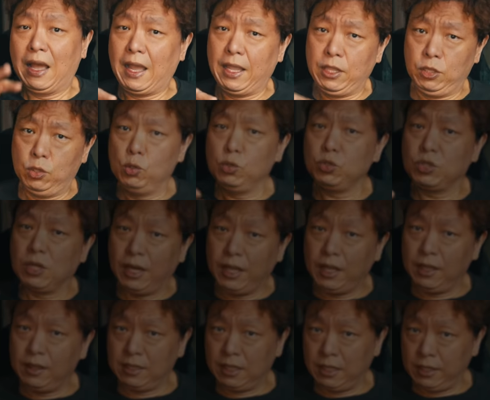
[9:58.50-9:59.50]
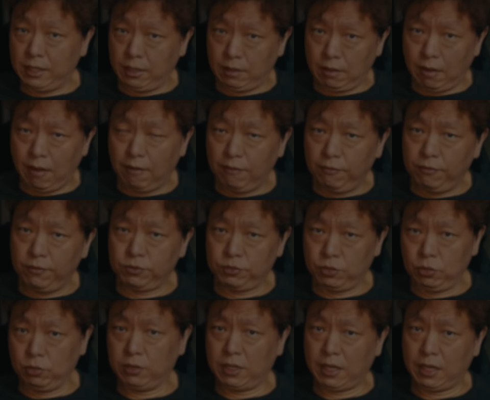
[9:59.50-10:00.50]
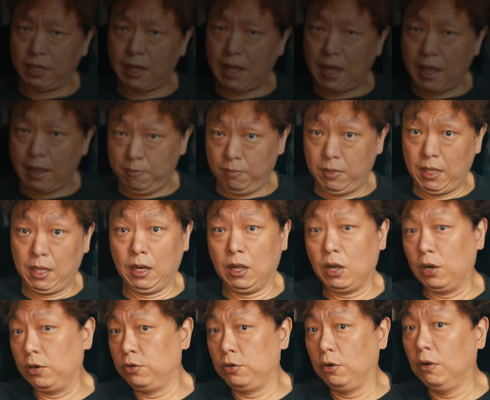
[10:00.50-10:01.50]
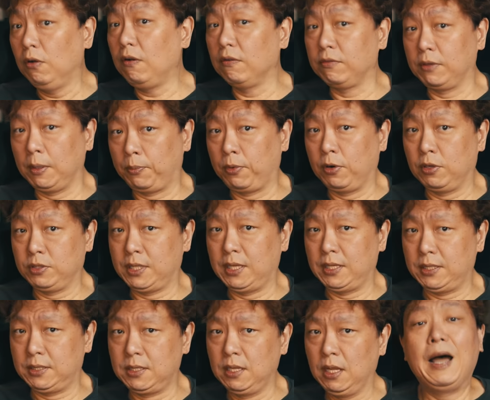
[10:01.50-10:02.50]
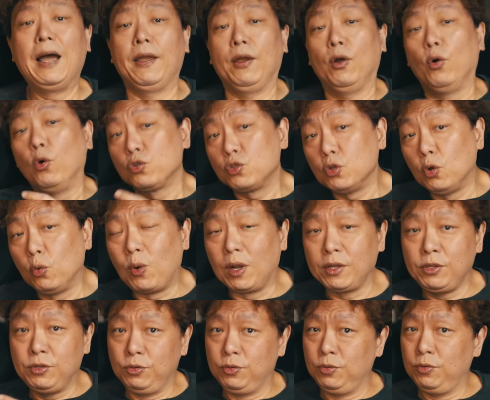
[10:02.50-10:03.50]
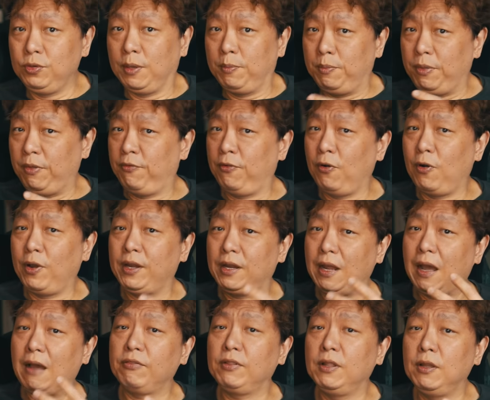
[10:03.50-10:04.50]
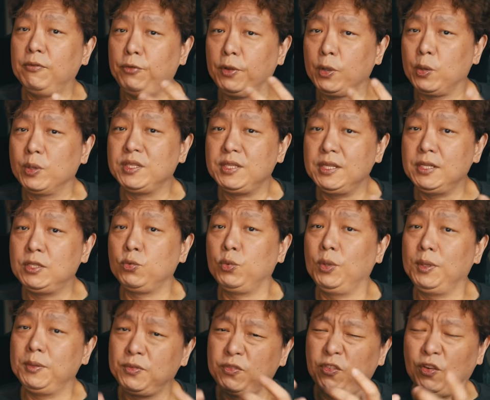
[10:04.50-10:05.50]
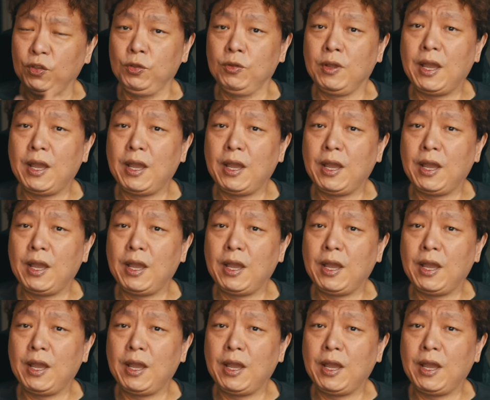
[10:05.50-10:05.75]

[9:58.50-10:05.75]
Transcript: I usually turn it off so that I'm in control of the process. I also want to do the before and after frequency sweeps for you